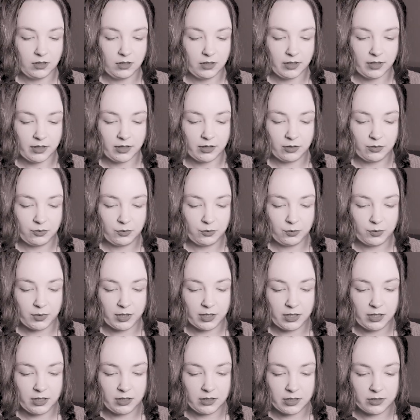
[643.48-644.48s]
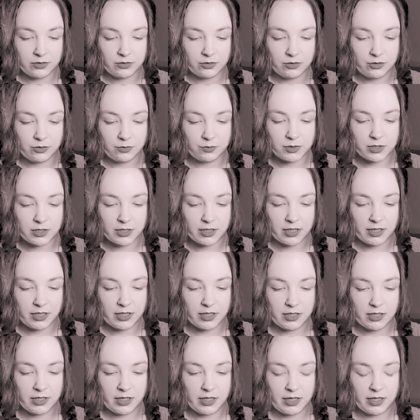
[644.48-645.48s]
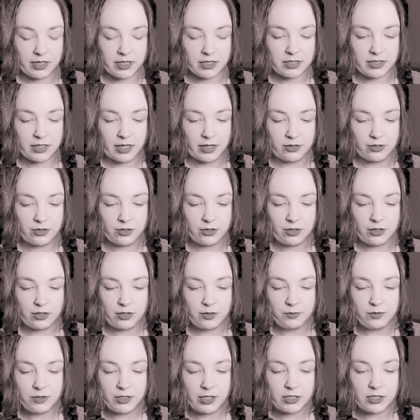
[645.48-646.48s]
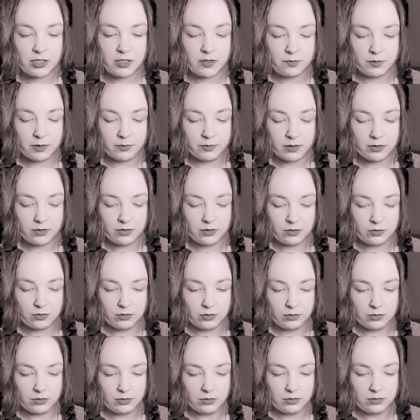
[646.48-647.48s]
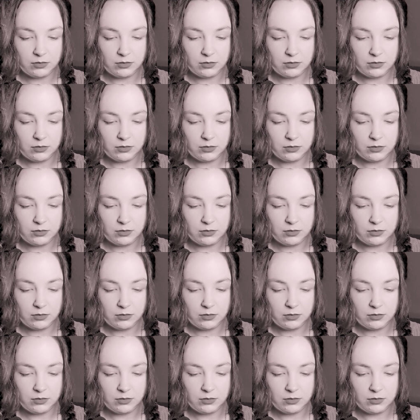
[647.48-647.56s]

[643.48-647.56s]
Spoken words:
How many classrooms in a standard Texas public school?